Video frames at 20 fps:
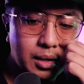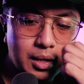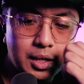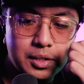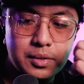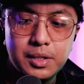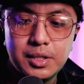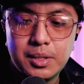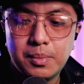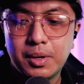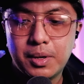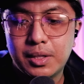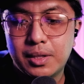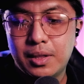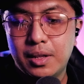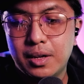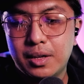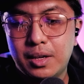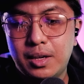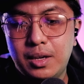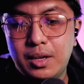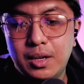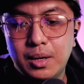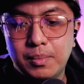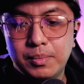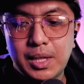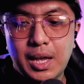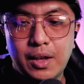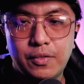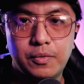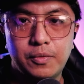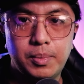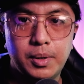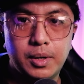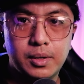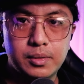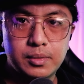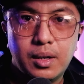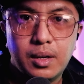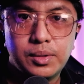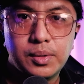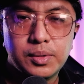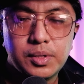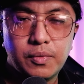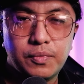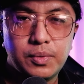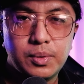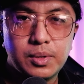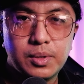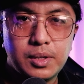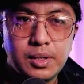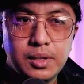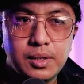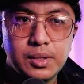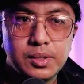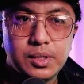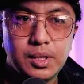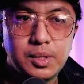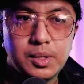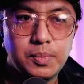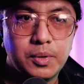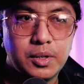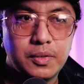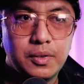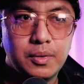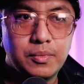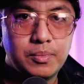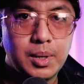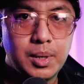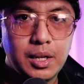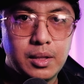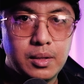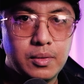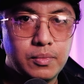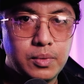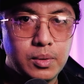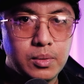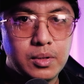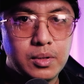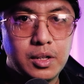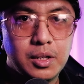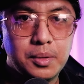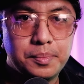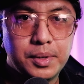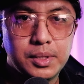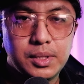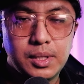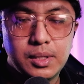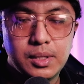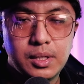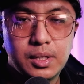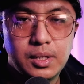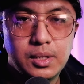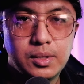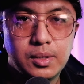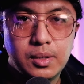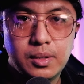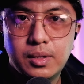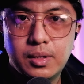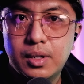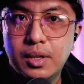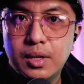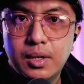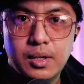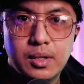Let's try some Get Lucky, Daft Punk. In terms of vocals, it's more of a bright vocal presentation.